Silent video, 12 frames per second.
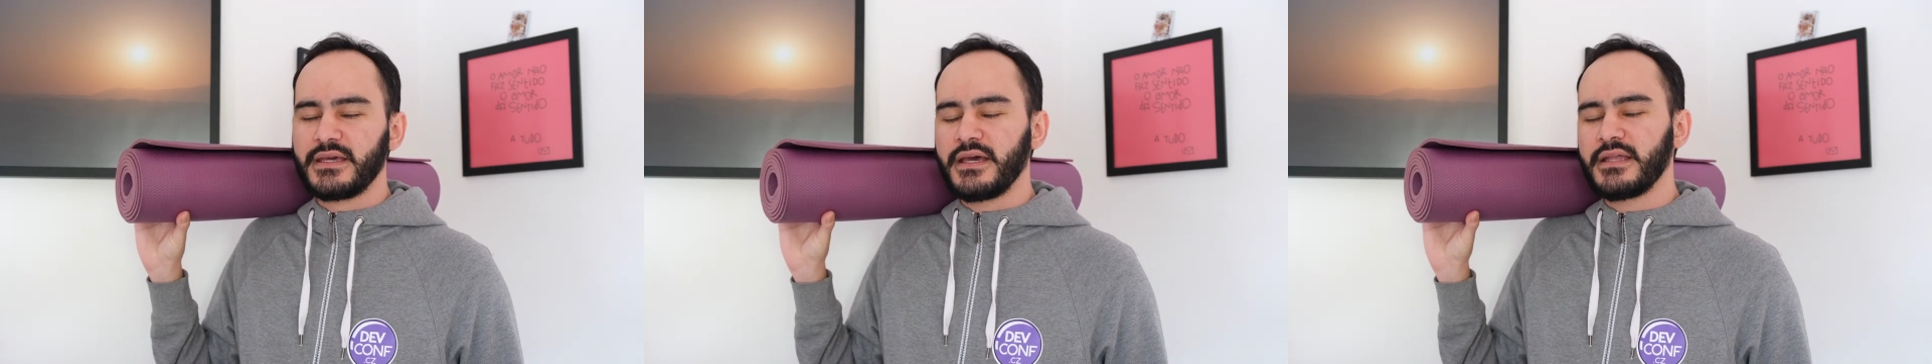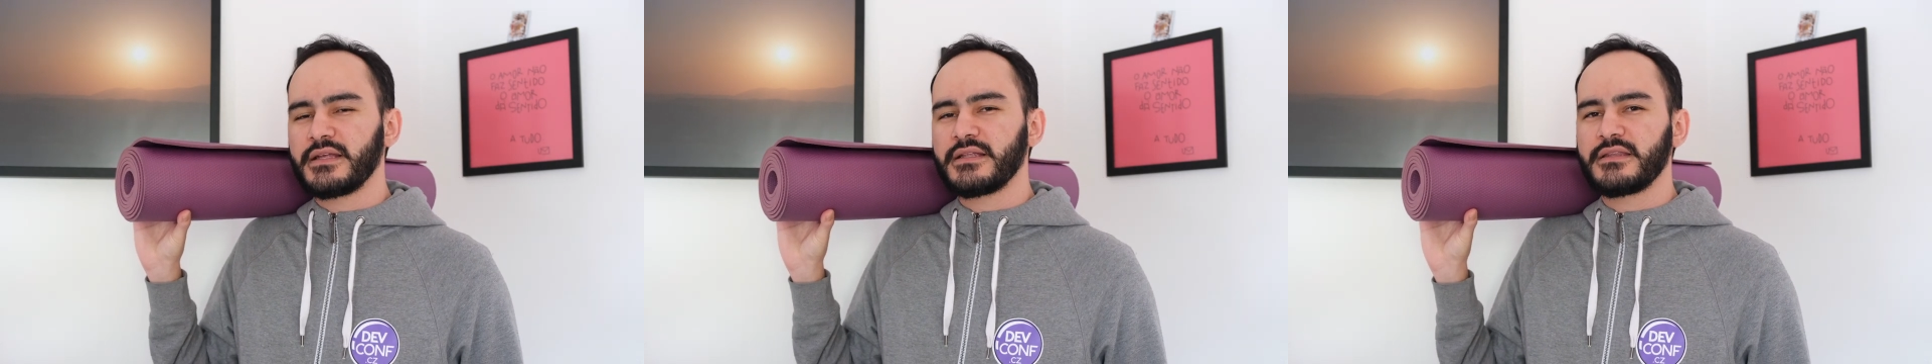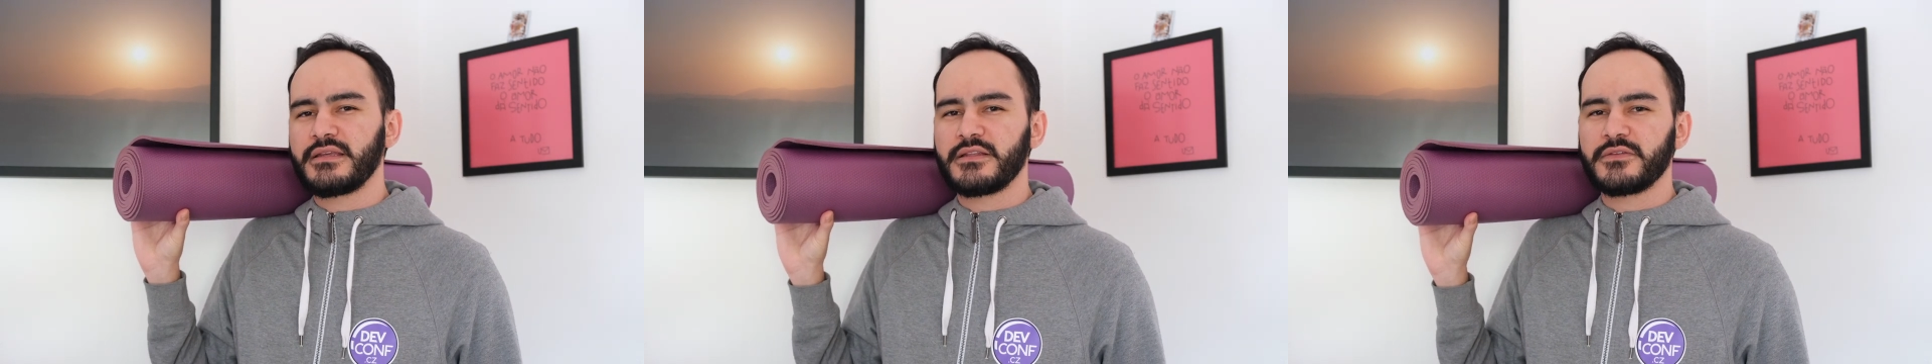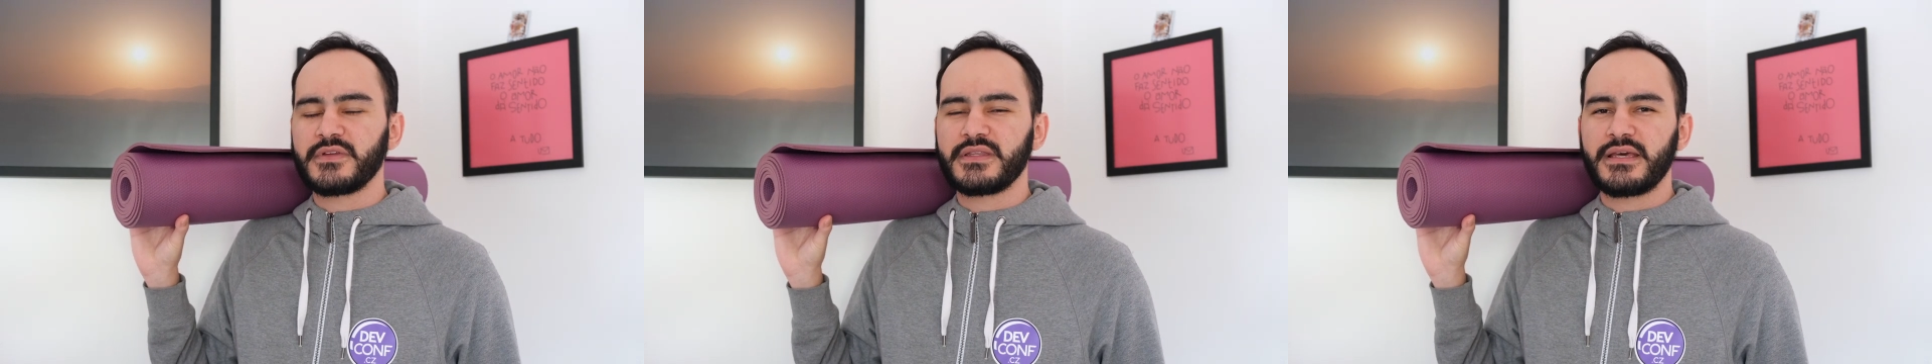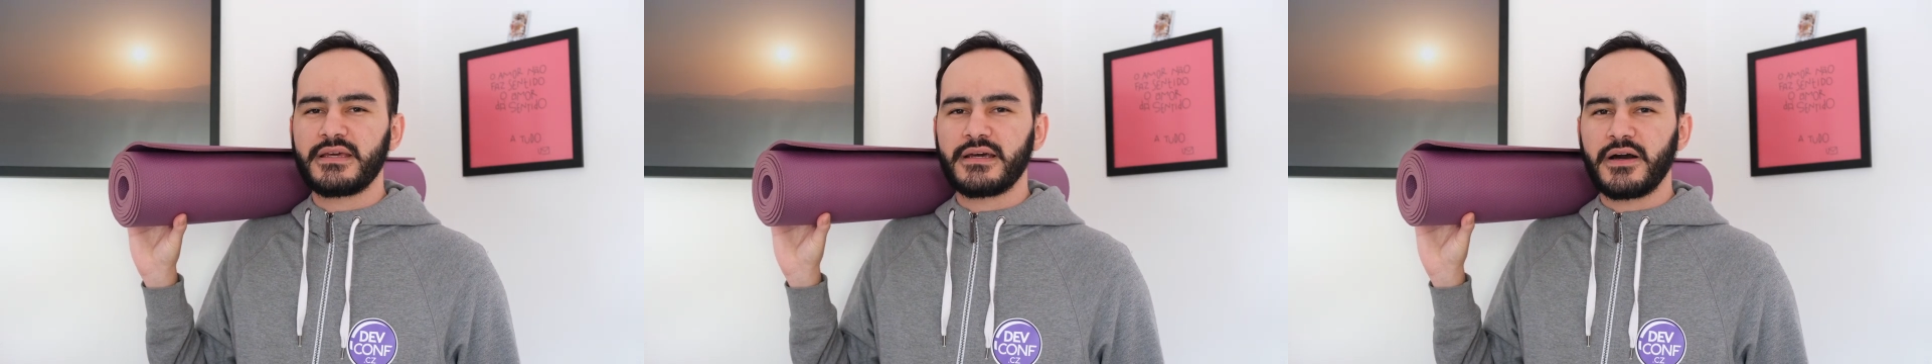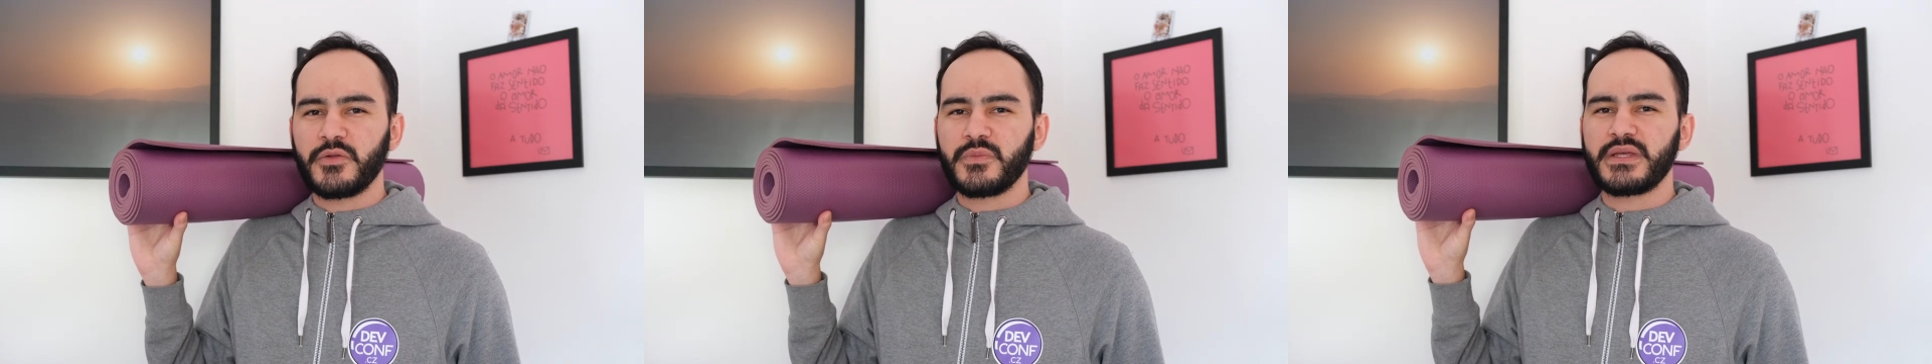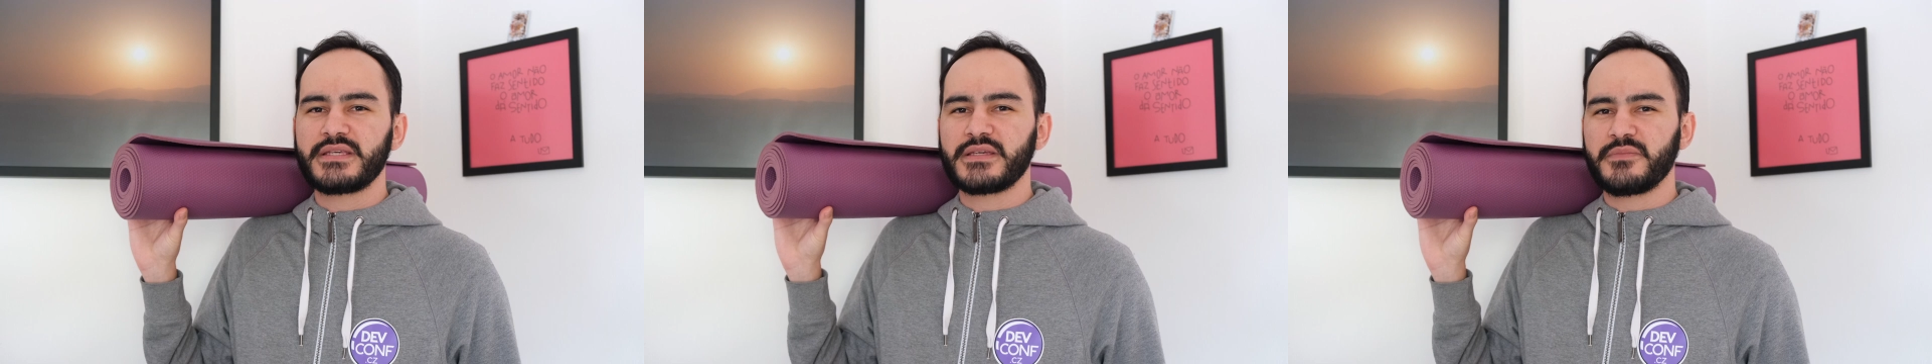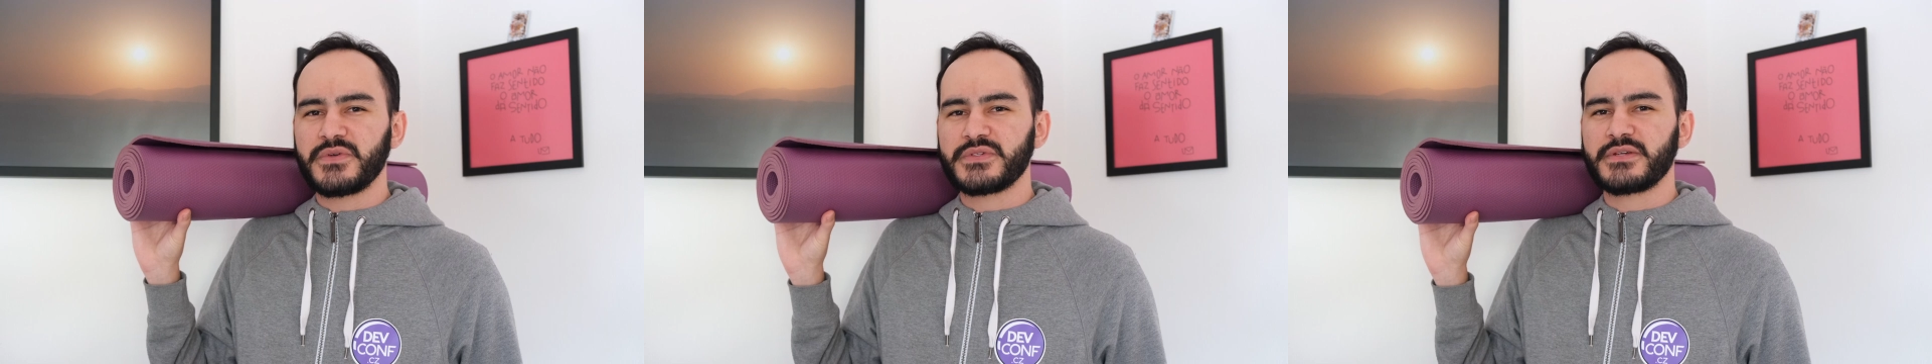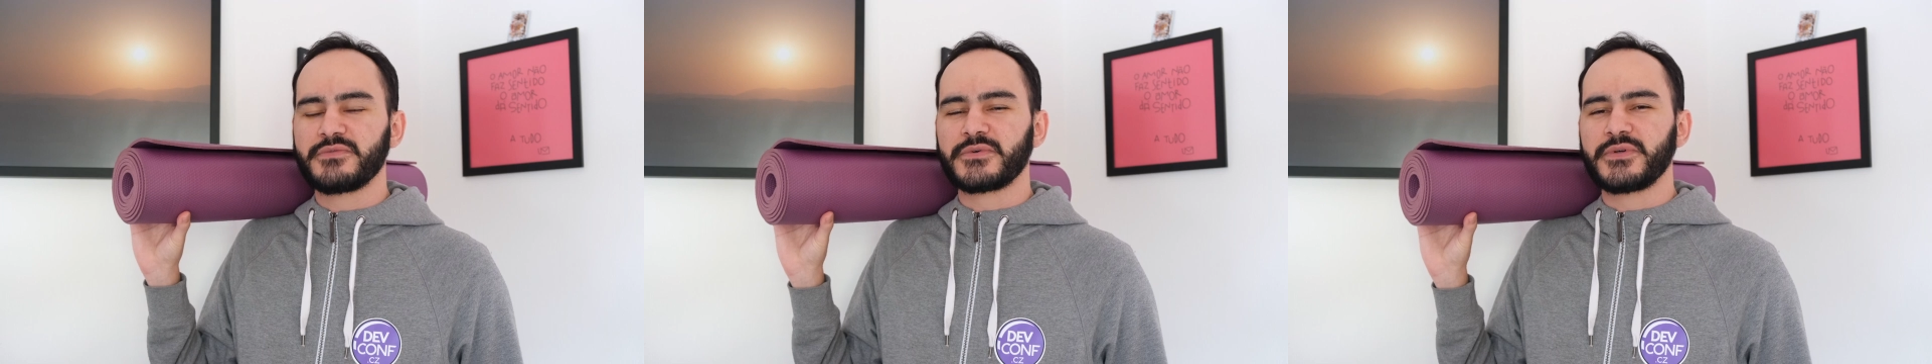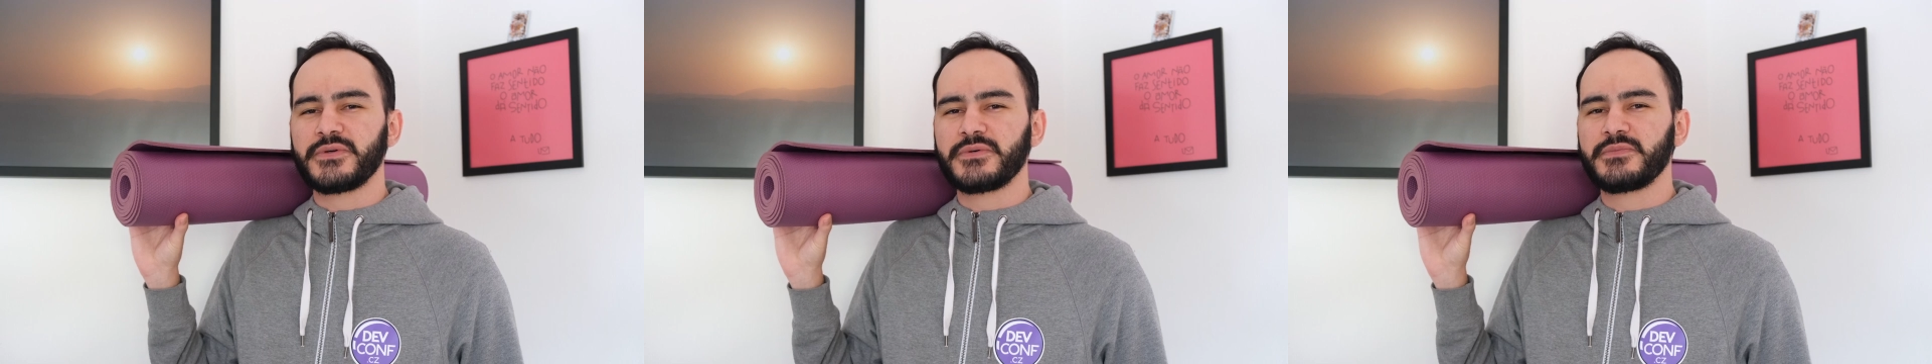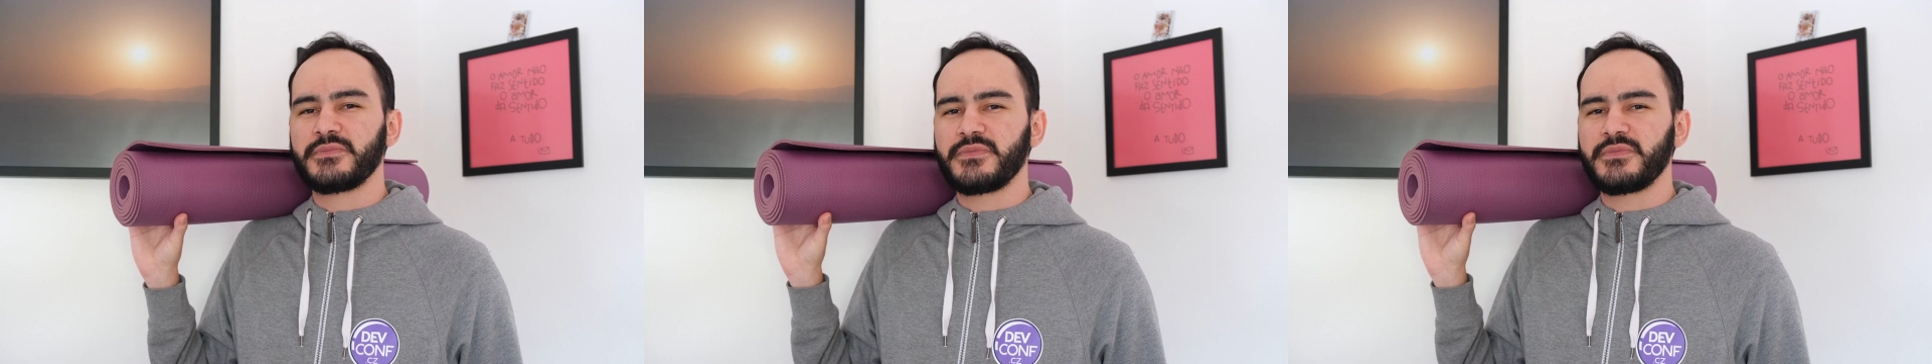and then at the end of the day I'll play some music for you